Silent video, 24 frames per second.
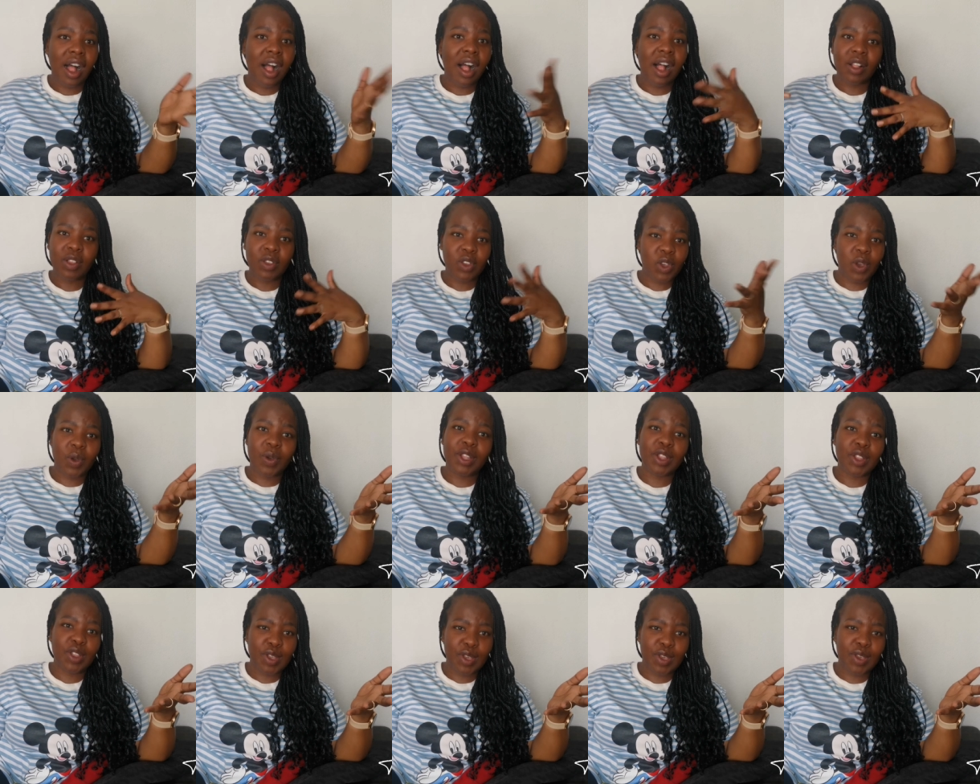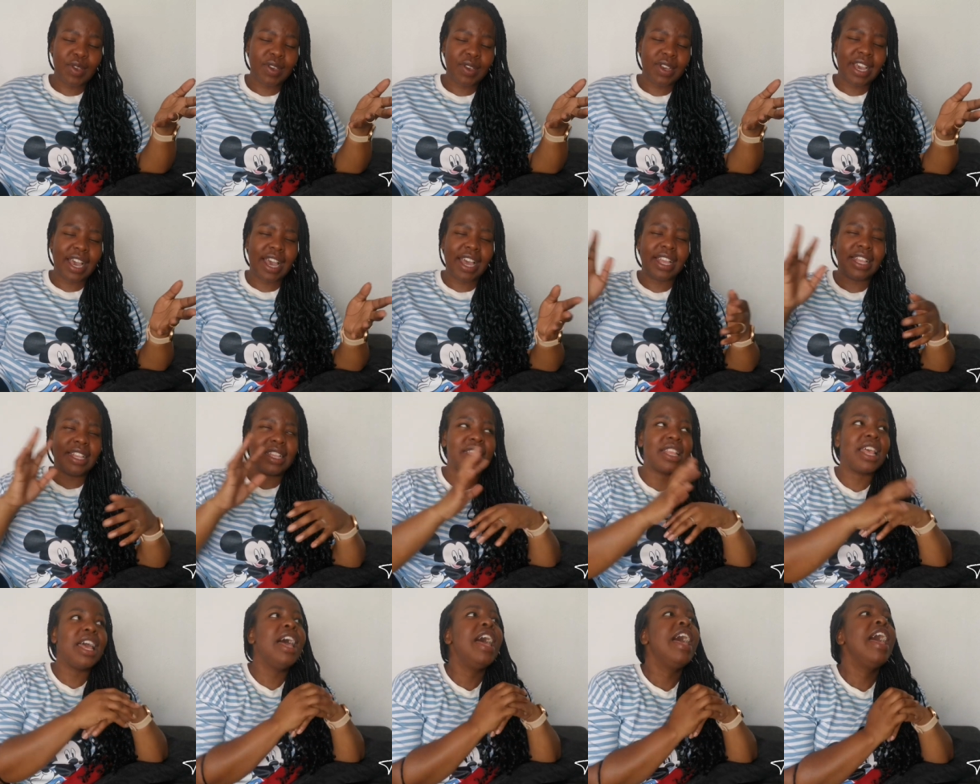i'll show it to you guys
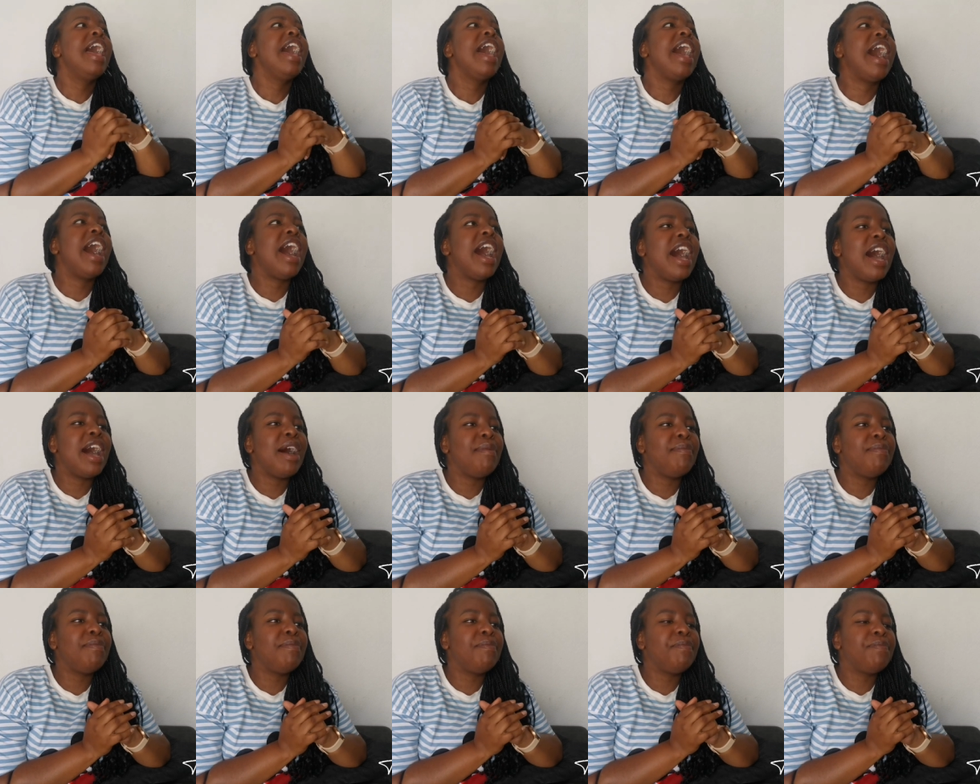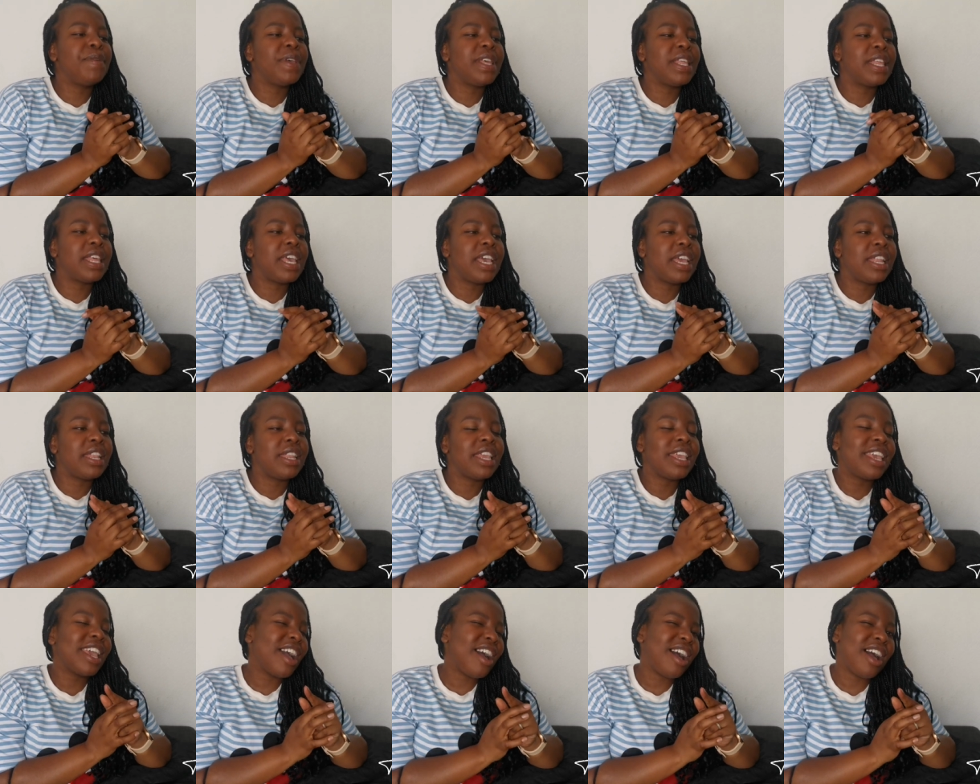um, but
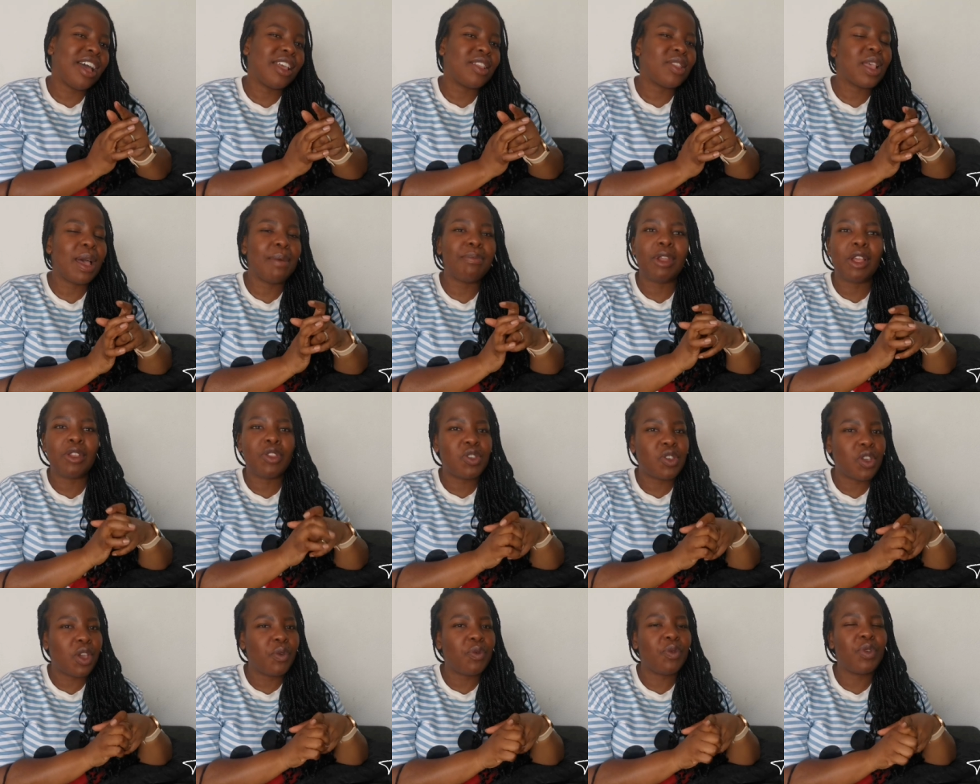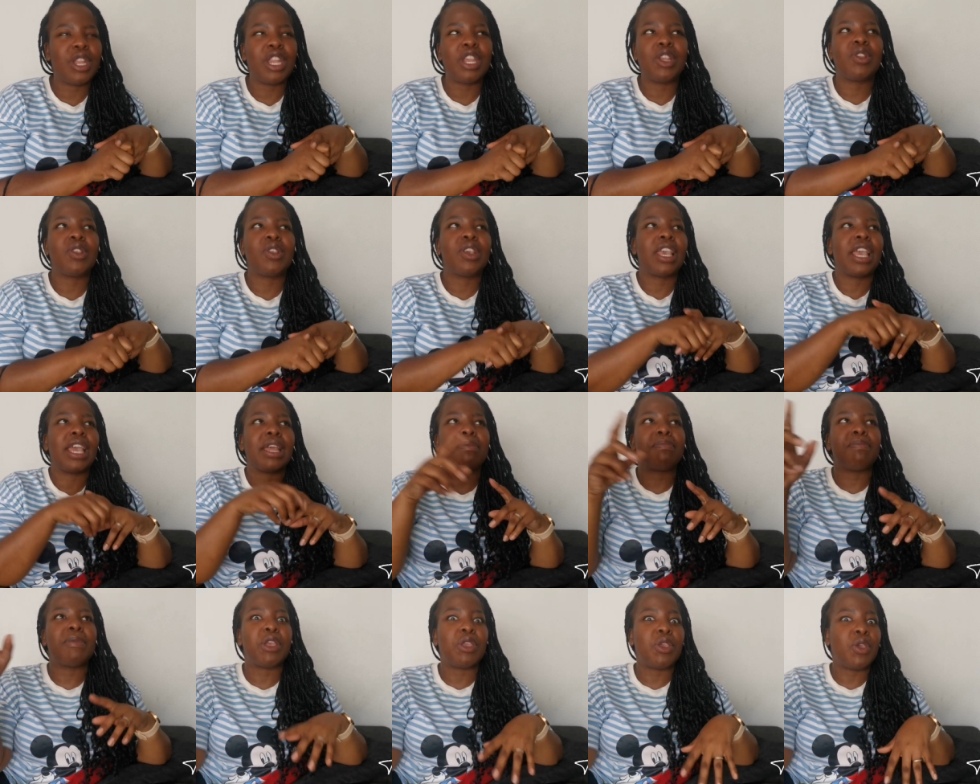then yeah so i'm not sure if we need to
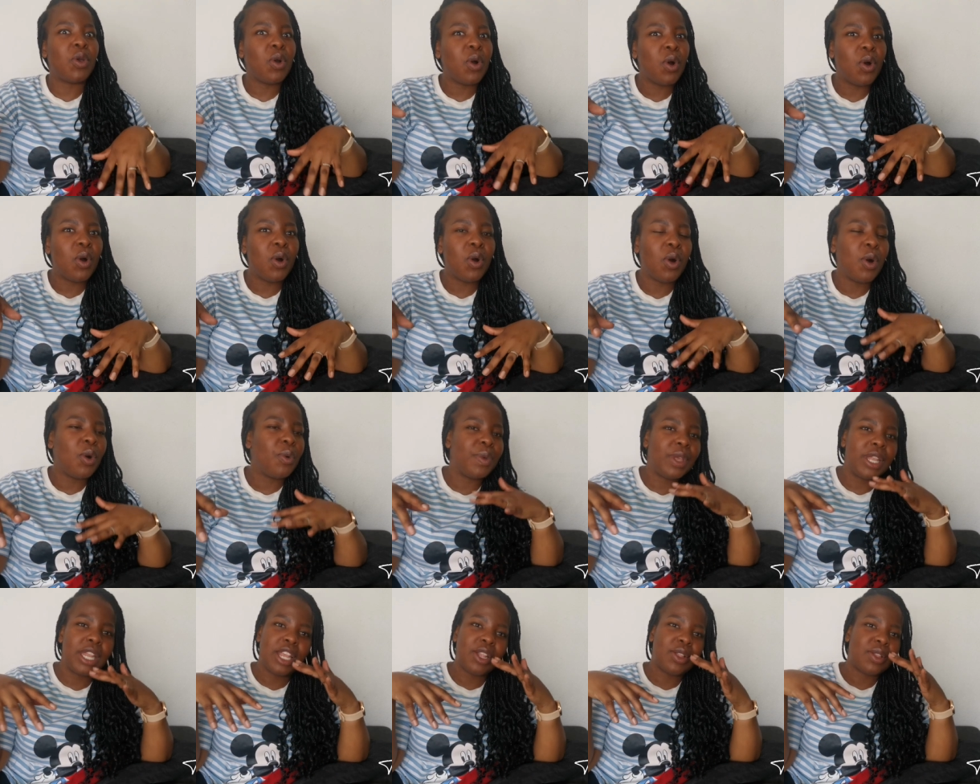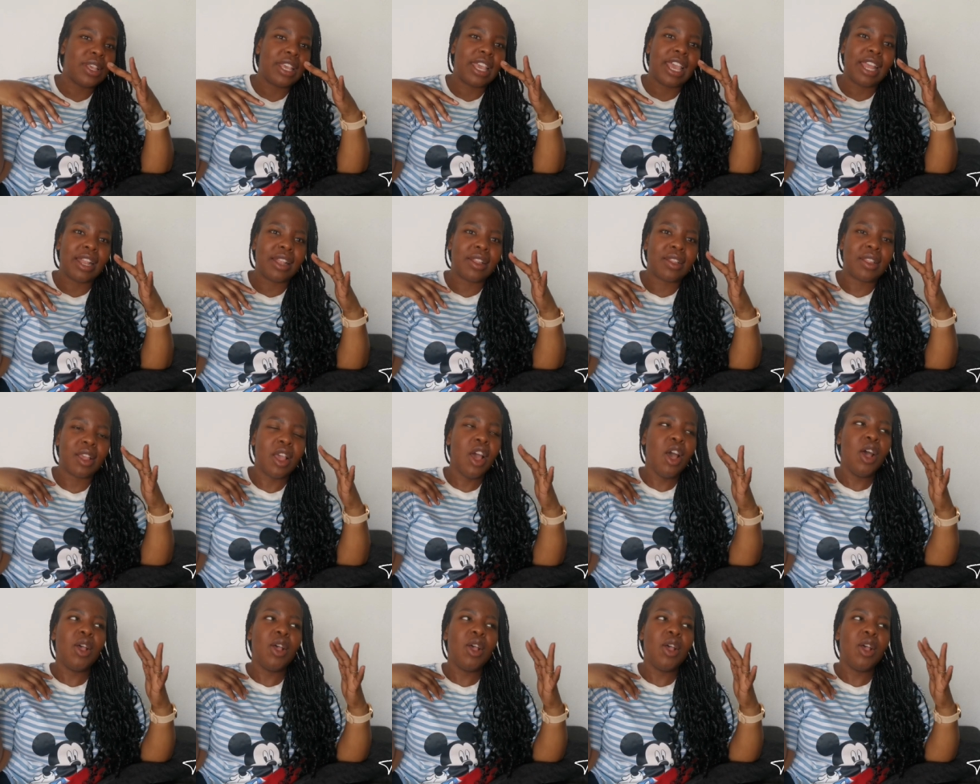get manure or we need to get